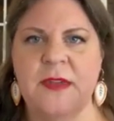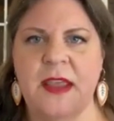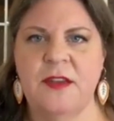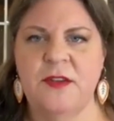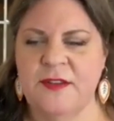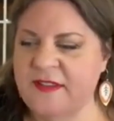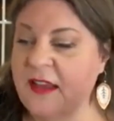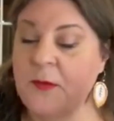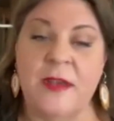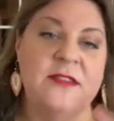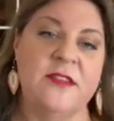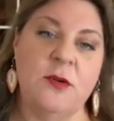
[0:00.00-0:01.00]
do it
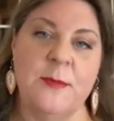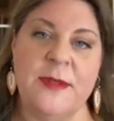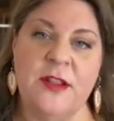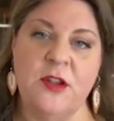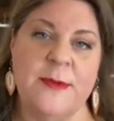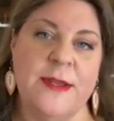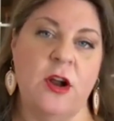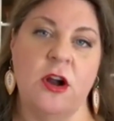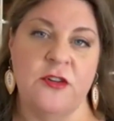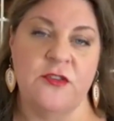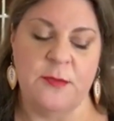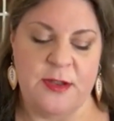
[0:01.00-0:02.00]
sideways, so it'll be a little bit
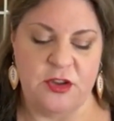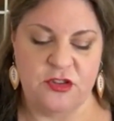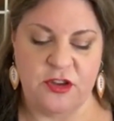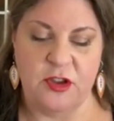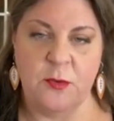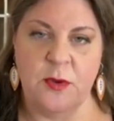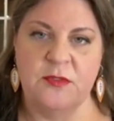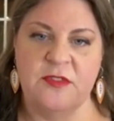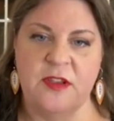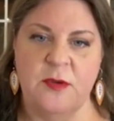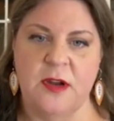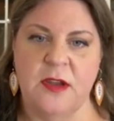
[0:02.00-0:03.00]
harder for me to show you what's
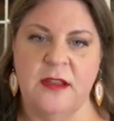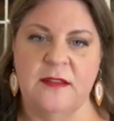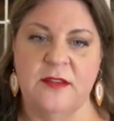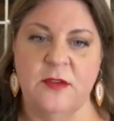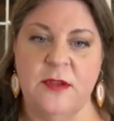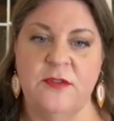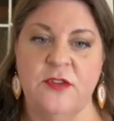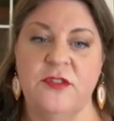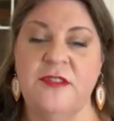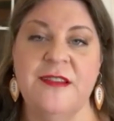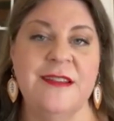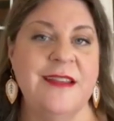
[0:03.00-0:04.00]
going on. So if you're
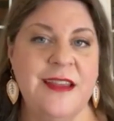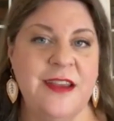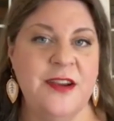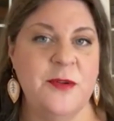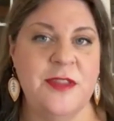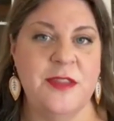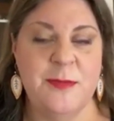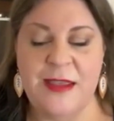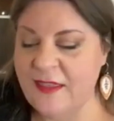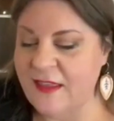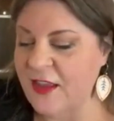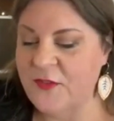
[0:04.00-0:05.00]
still in here with me,
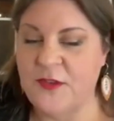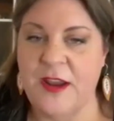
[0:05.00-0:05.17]
thank you for